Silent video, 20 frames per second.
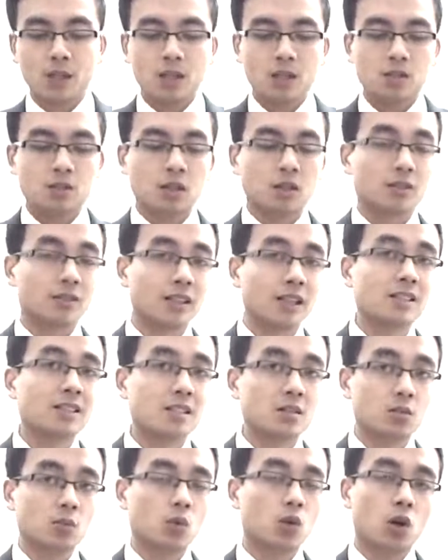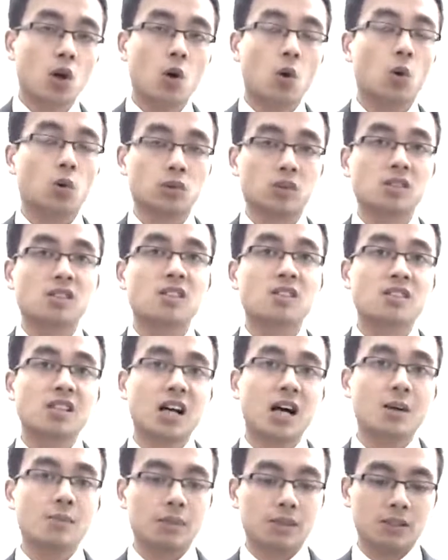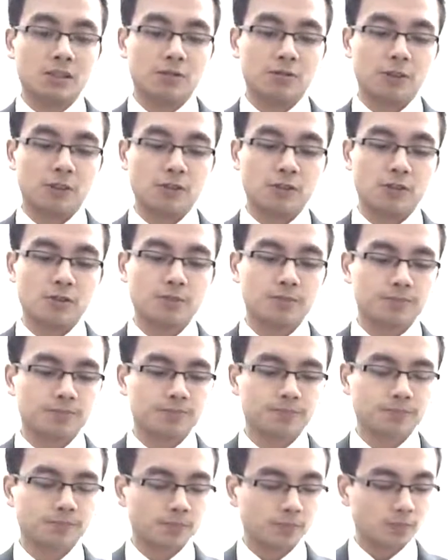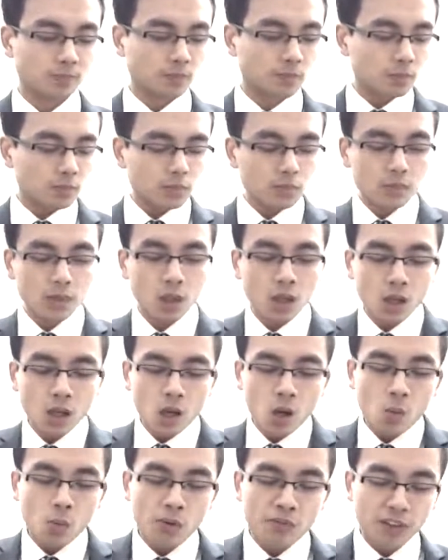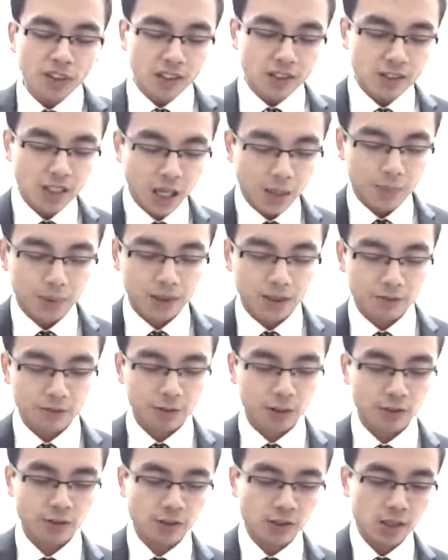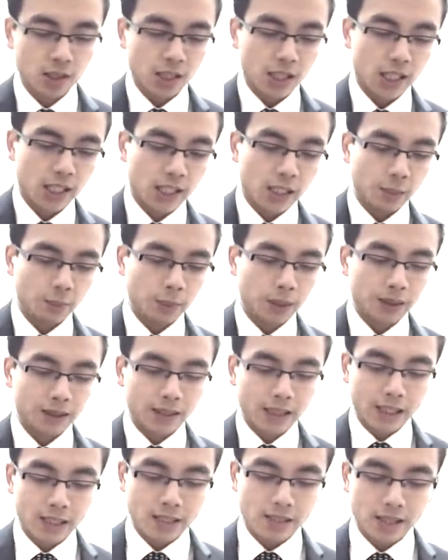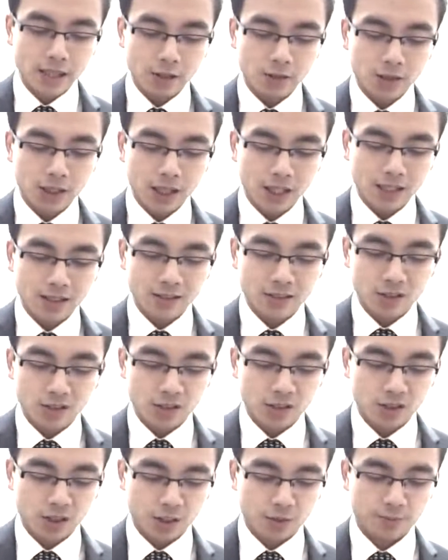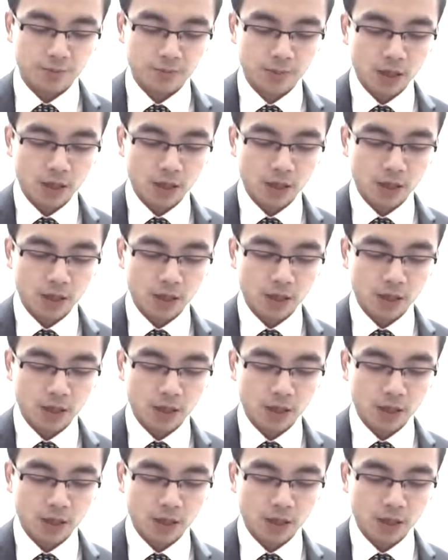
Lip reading: So this is called the timing difference. Within timing difference, it can be detailed into two.